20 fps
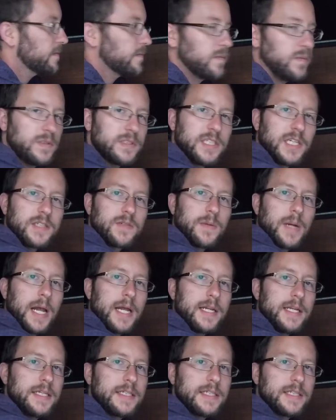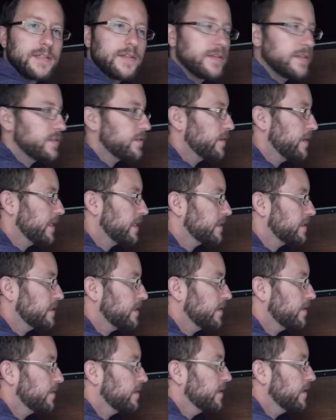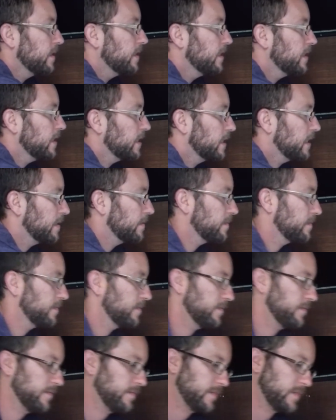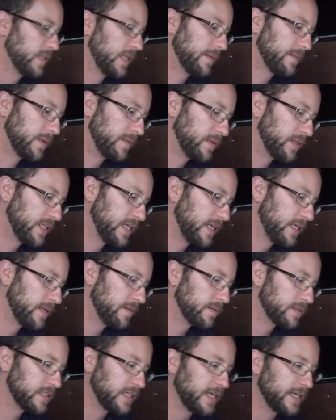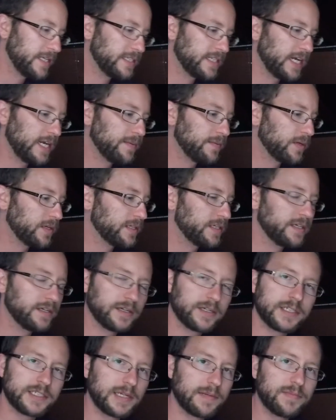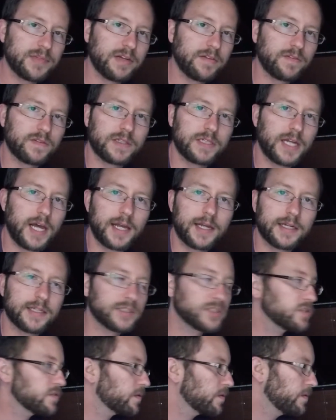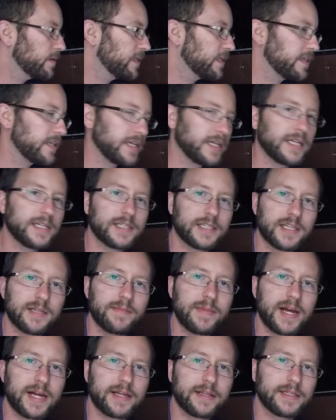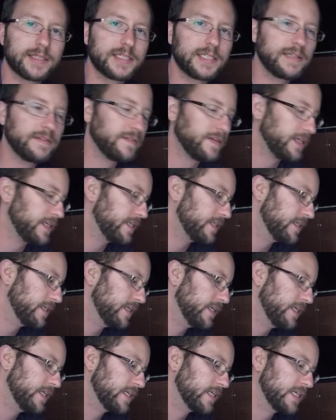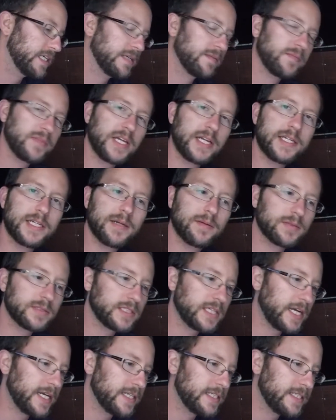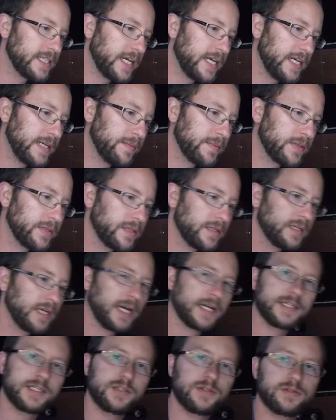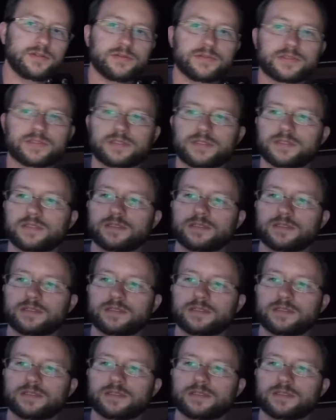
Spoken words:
just what I need to do the trick. So I'm going to put that double-sided tape on here, because I'm definitely not going to screw anything into the back of the TV. That double-sided tape I use,